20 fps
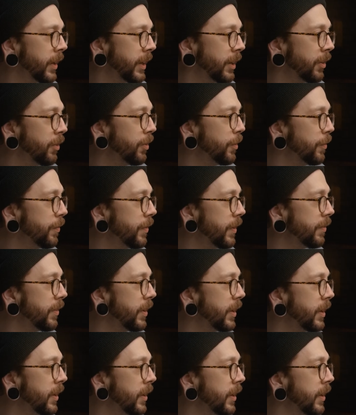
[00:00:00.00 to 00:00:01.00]
like
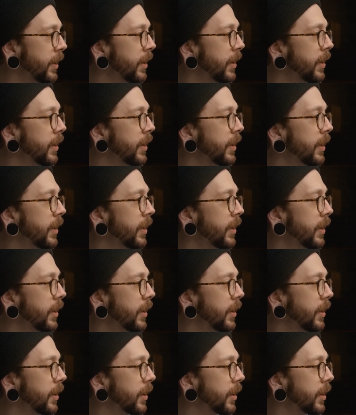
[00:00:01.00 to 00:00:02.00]

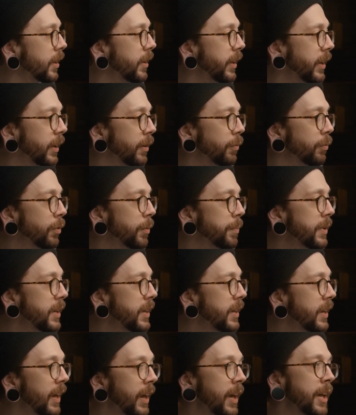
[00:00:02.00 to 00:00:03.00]
250. Click
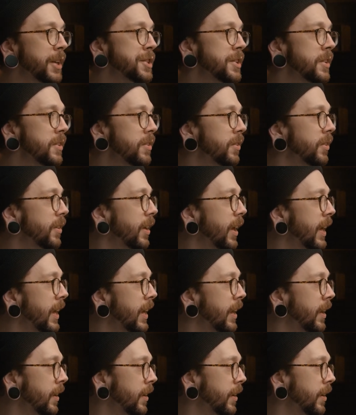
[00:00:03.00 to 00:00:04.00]
repeat edges
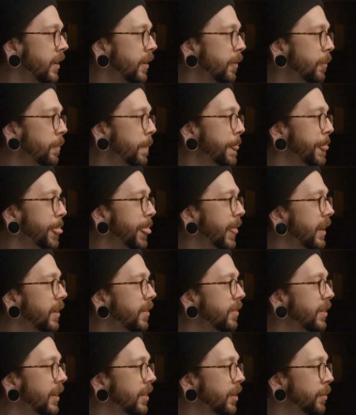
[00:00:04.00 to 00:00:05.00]
and
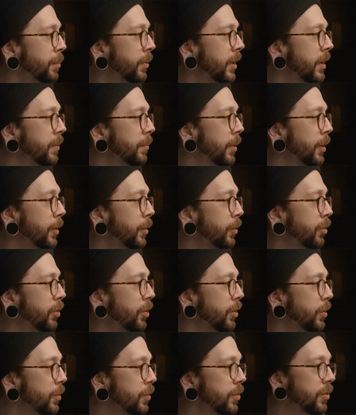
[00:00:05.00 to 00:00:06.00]
set the blend mode
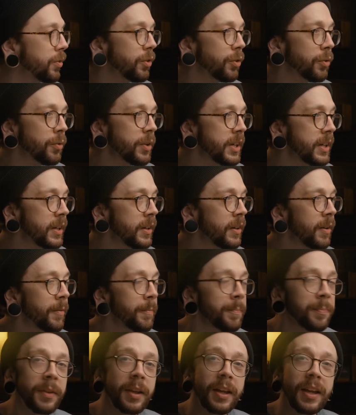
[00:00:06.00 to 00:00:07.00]
to
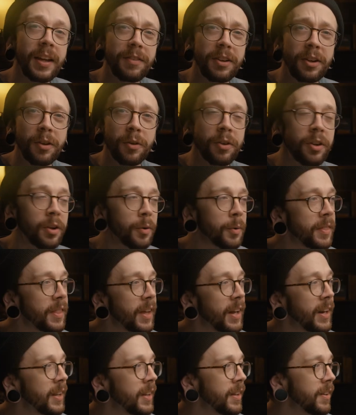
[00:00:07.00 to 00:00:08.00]
screen. If you don't know what
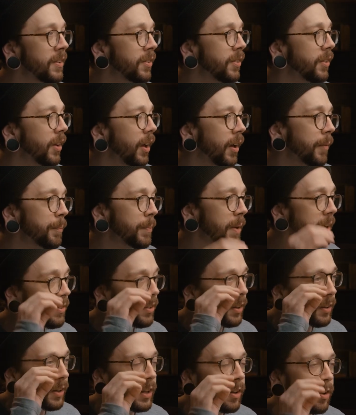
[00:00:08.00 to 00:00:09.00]
that is,
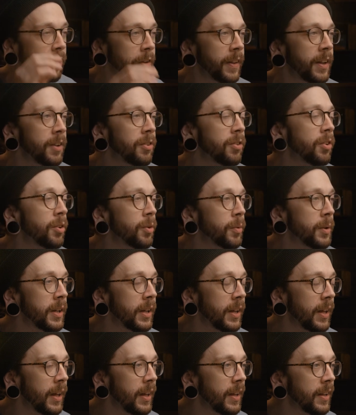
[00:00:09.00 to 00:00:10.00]
basically all that's
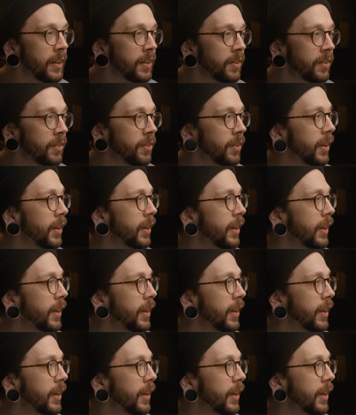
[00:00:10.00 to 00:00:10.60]
doing is